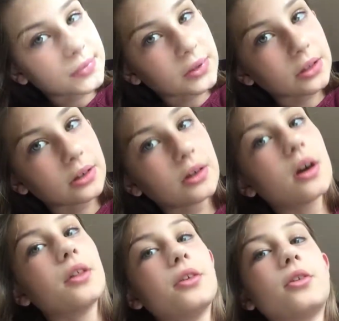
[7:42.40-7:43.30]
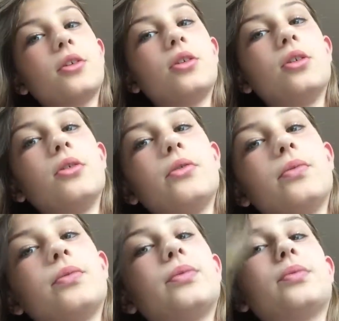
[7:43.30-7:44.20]
the other girl,
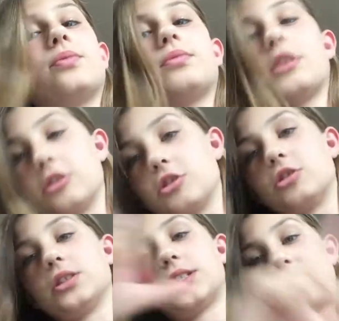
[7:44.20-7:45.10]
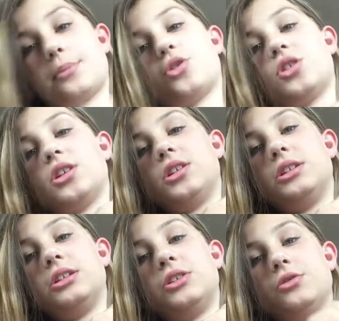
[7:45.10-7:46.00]
the other girl snapshotted
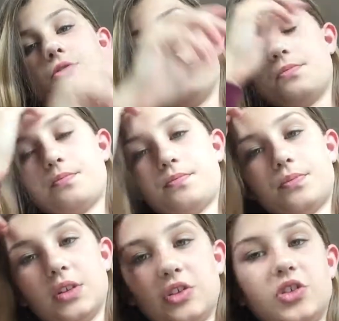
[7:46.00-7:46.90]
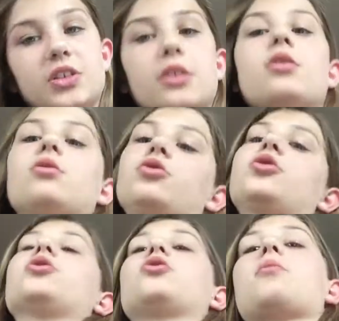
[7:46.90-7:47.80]
it too. And she said, oh,
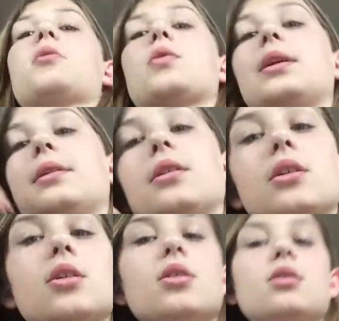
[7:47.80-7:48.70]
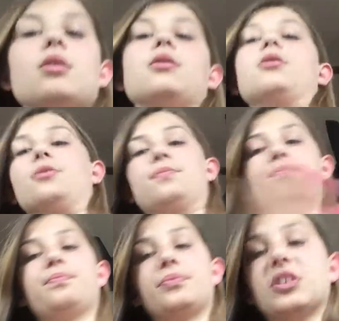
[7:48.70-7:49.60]
she's a drama queen. Um,
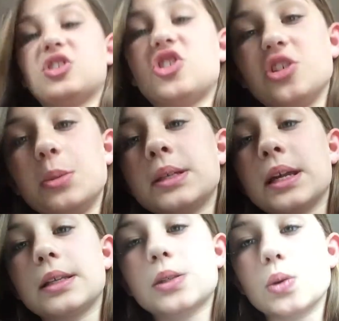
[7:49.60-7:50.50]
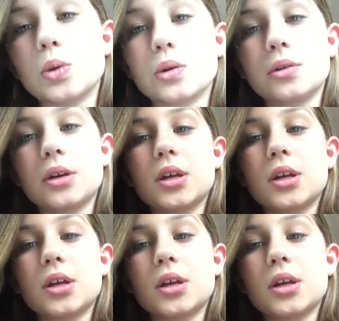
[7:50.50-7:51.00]
she was at school